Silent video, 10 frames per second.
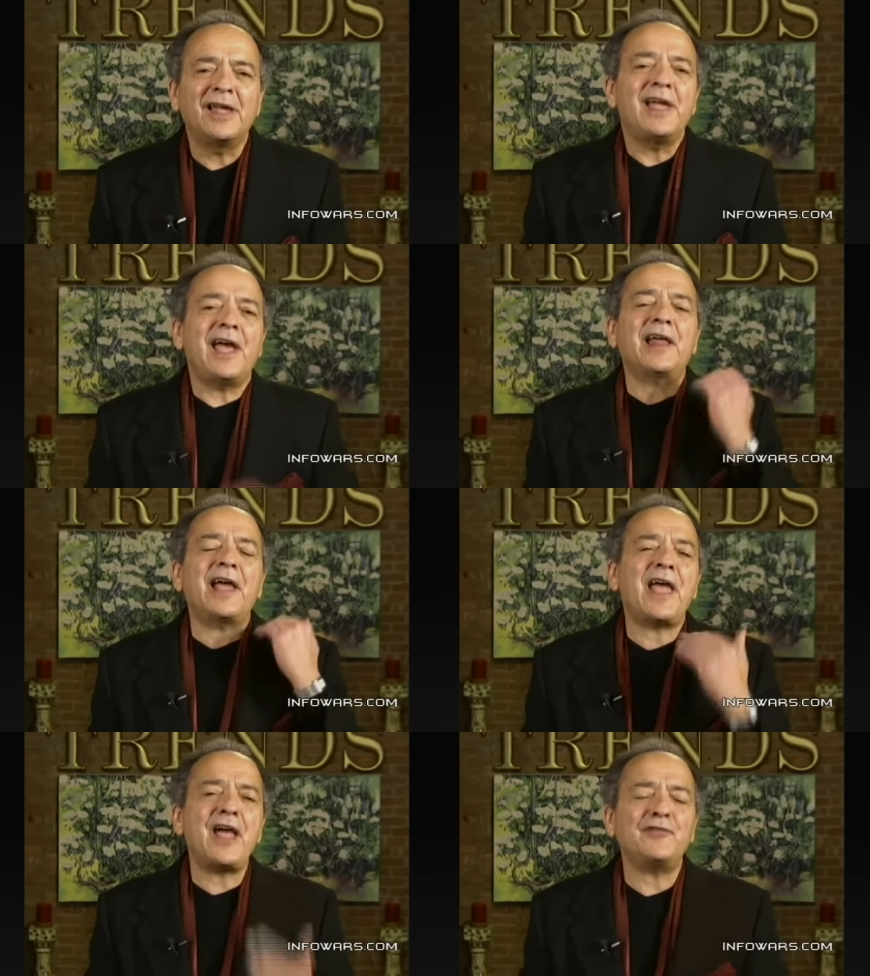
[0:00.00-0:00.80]
And I
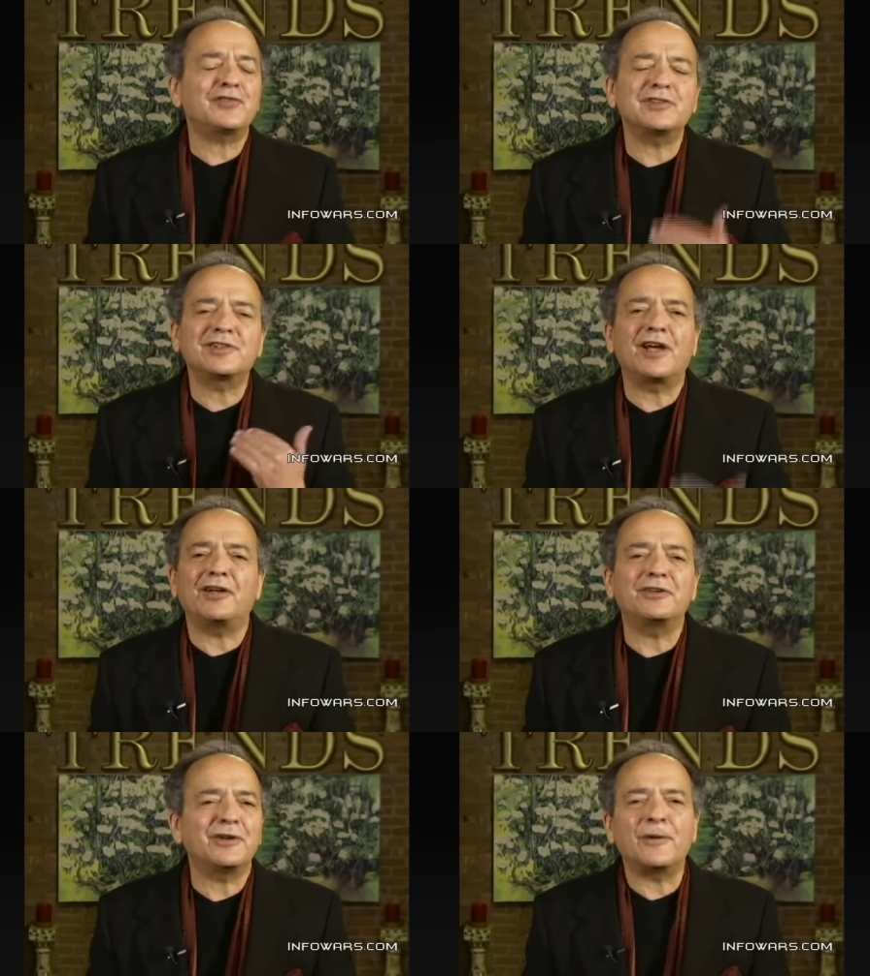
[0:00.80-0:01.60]
have to tell
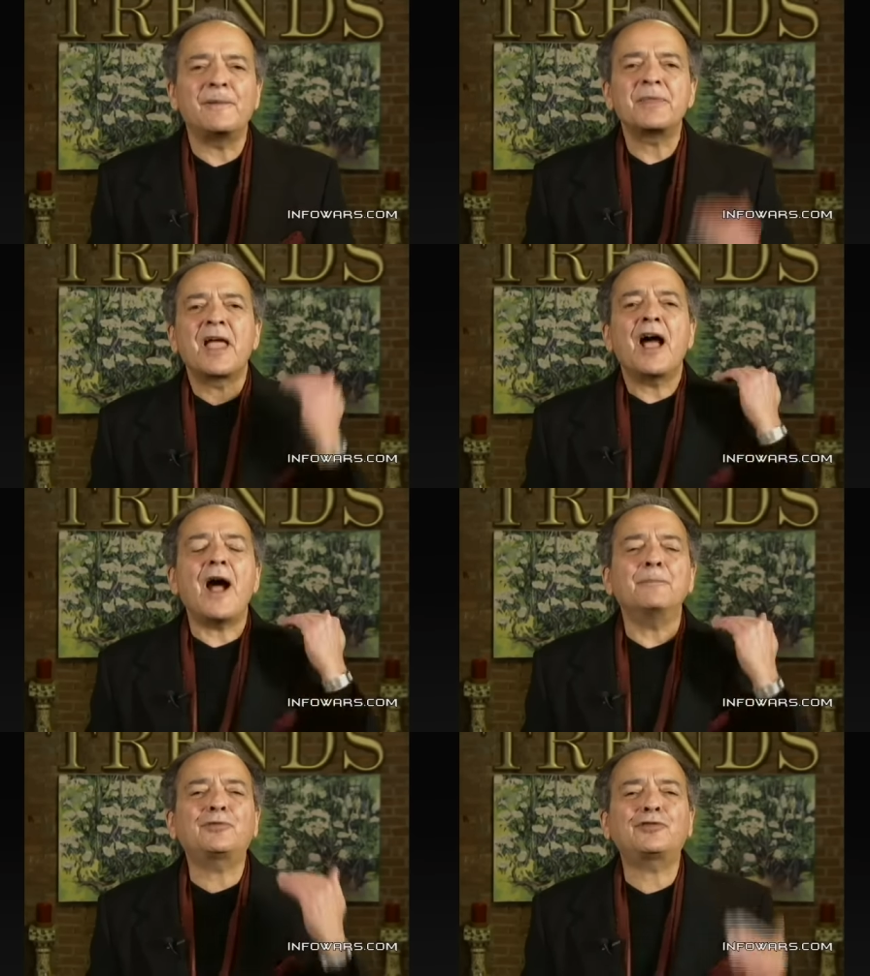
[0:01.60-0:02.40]
you,
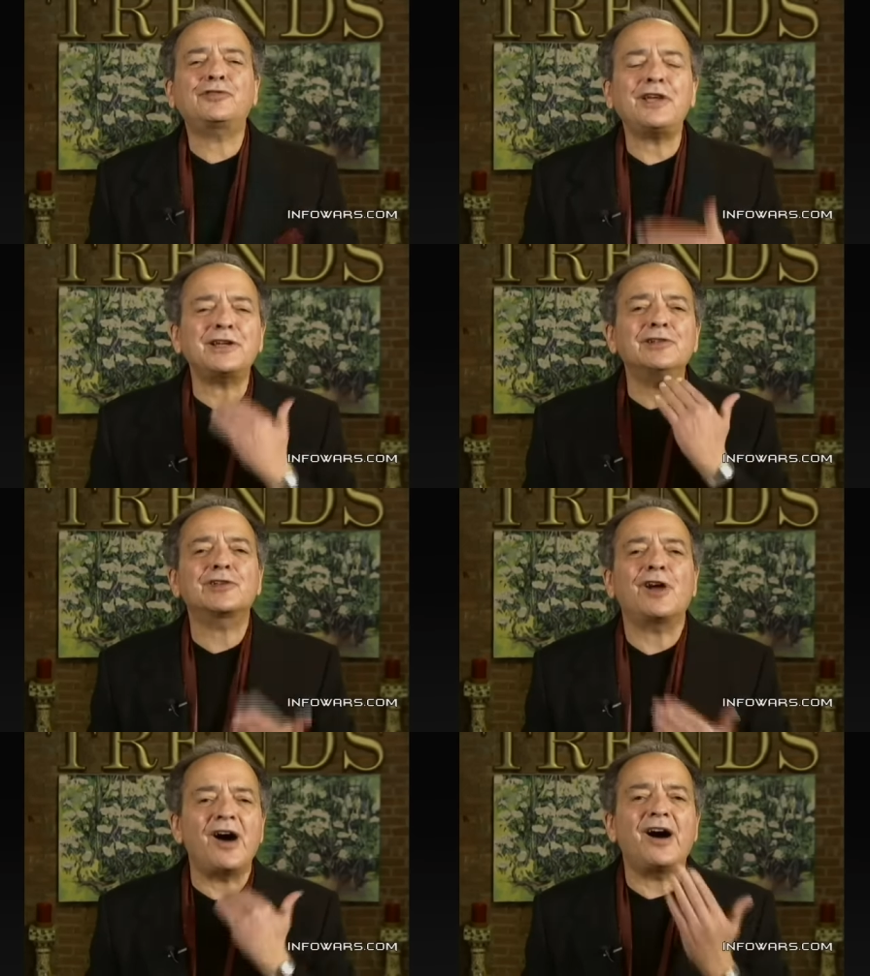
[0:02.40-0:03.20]
I'm sick and
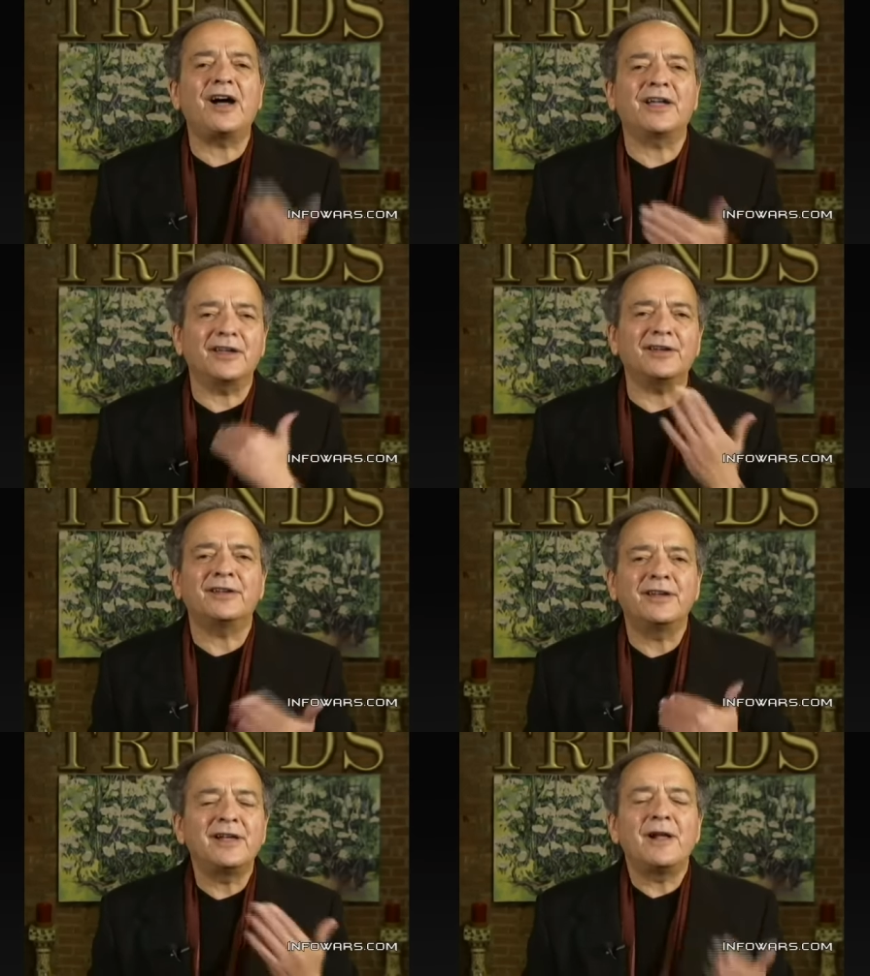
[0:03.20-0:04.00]
tired
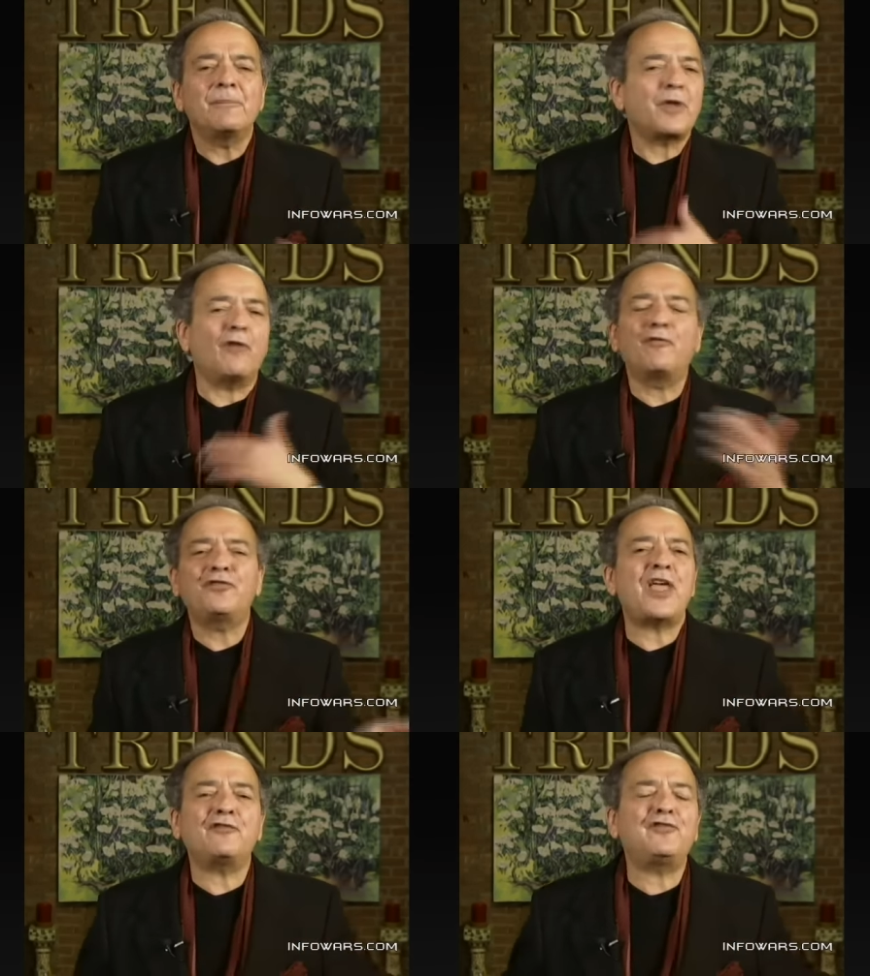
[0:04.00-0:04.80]
of
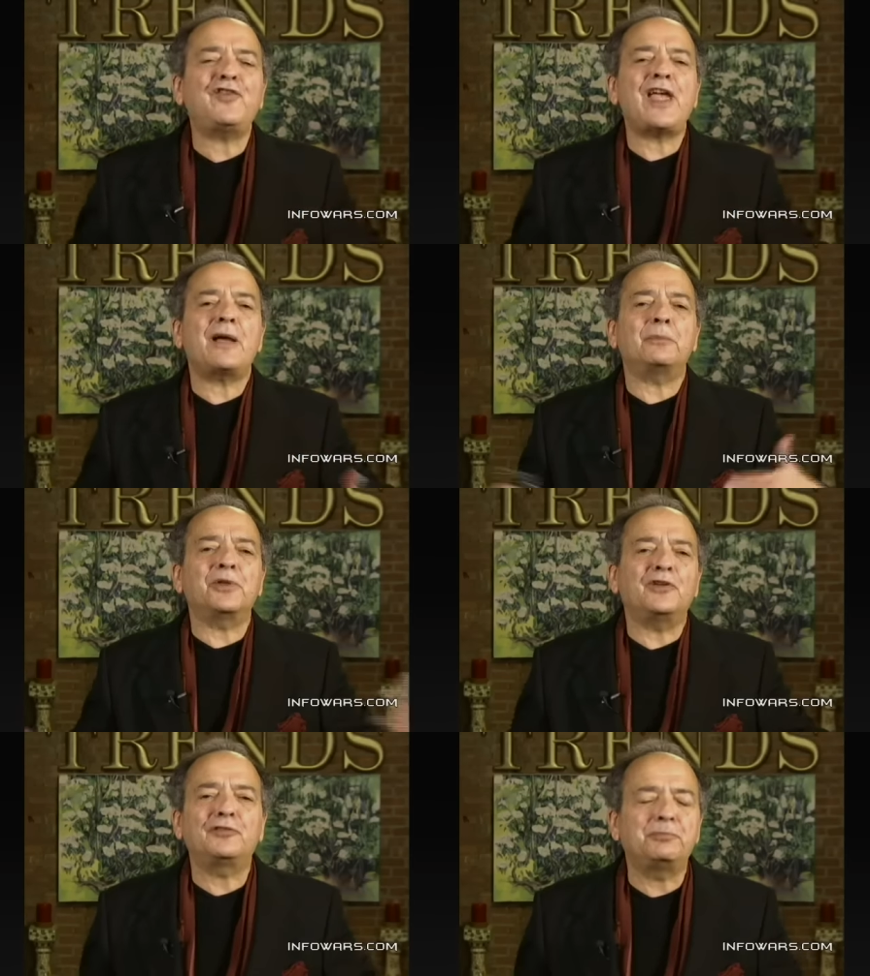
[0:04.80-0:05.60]
their
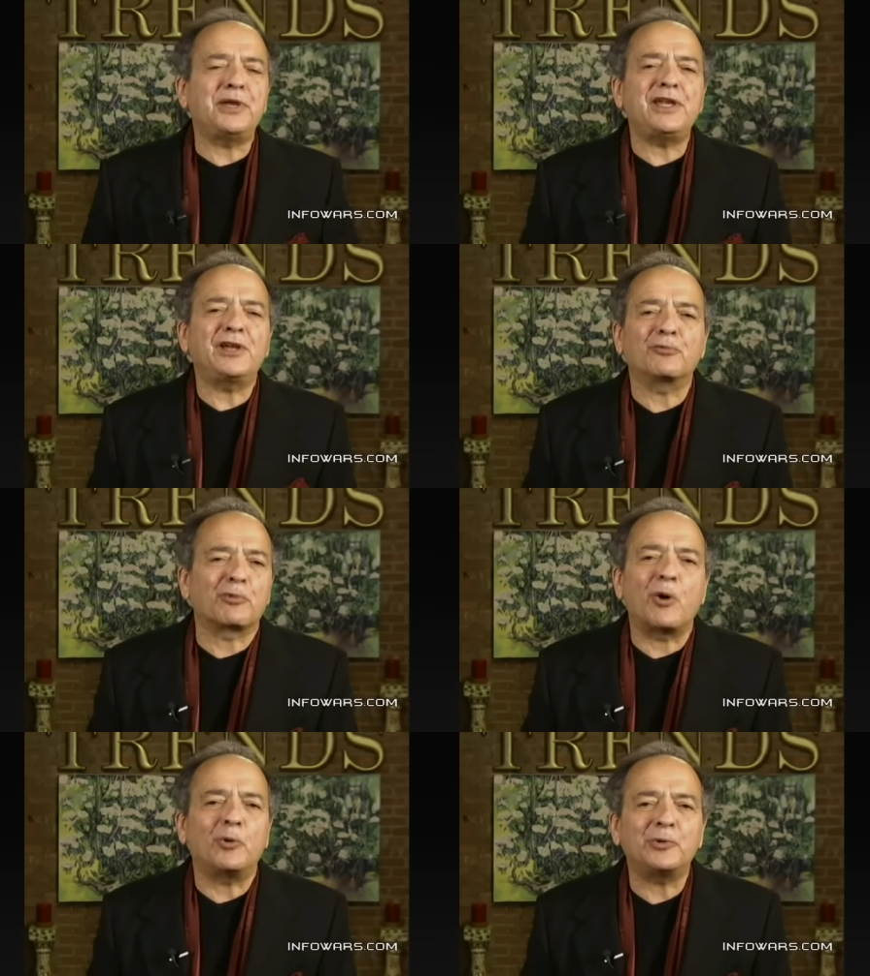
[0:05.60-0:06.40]
families being
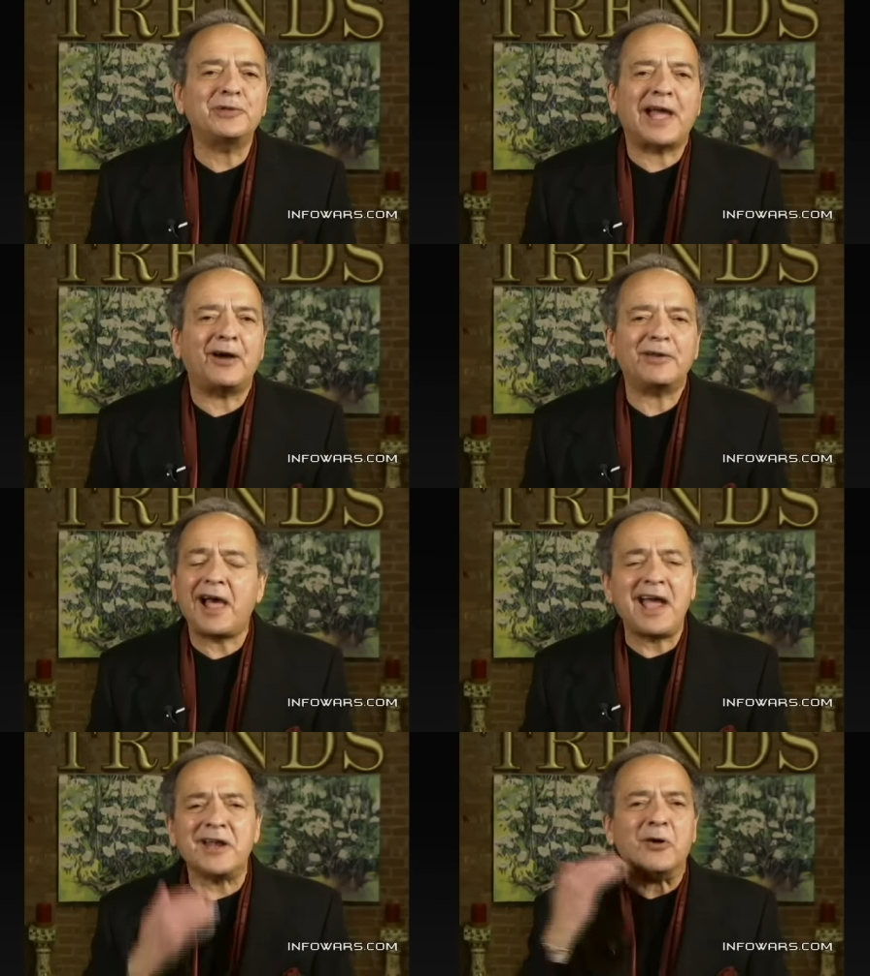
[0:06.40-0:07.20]
rolled out.
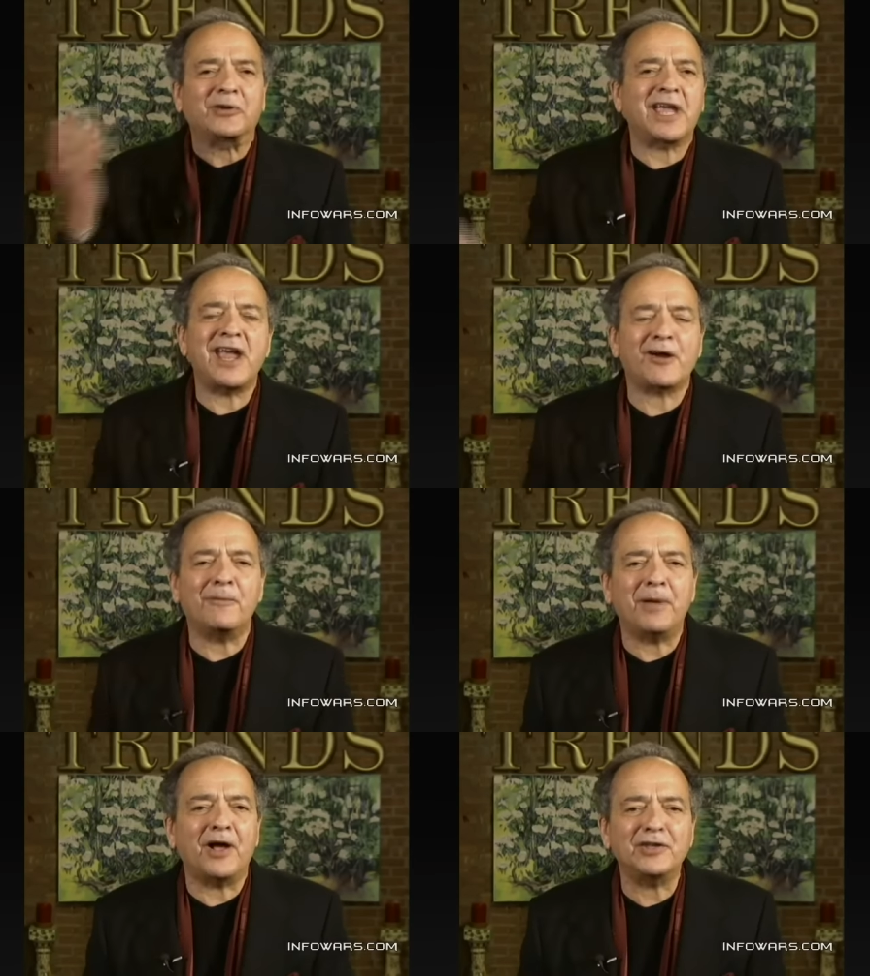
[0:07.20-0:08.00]
I don't care
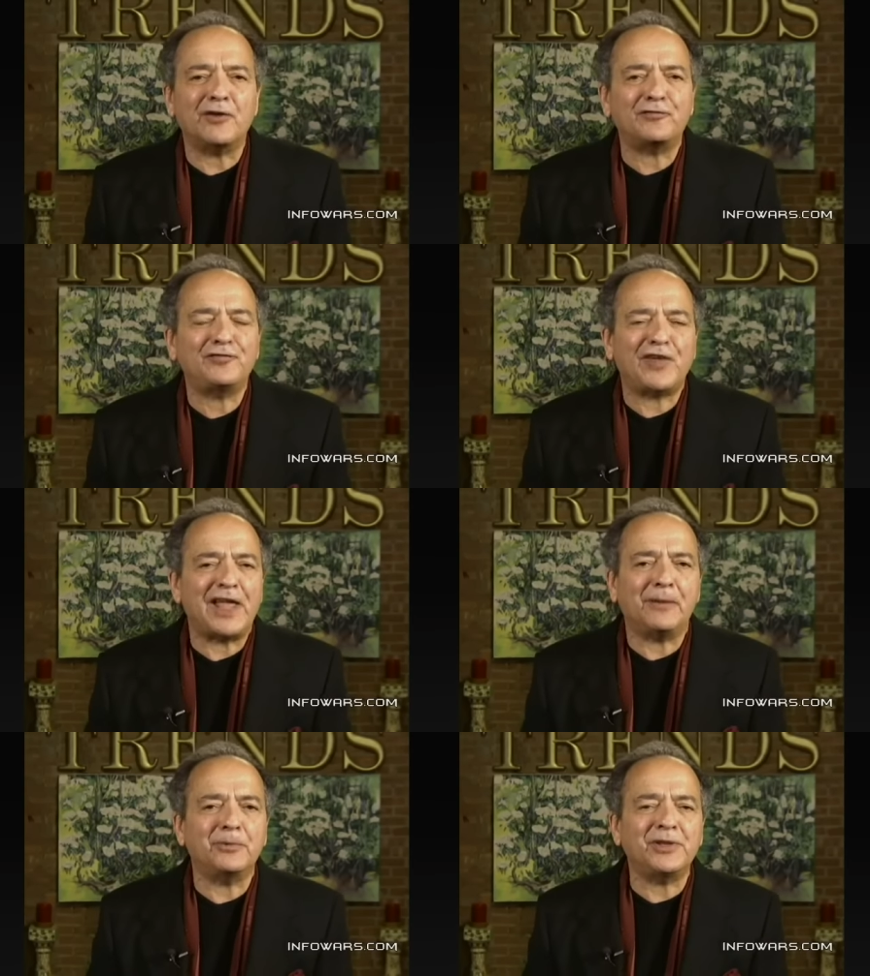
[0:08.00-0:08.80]
about your
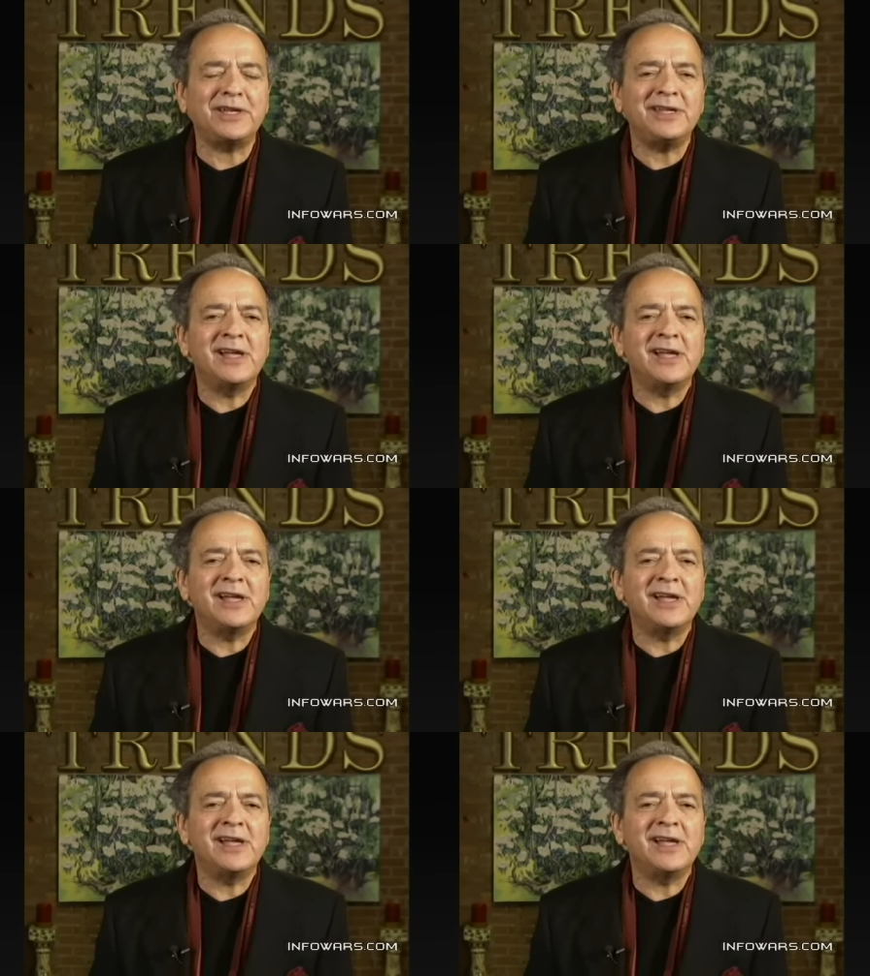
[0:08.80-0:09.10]
family.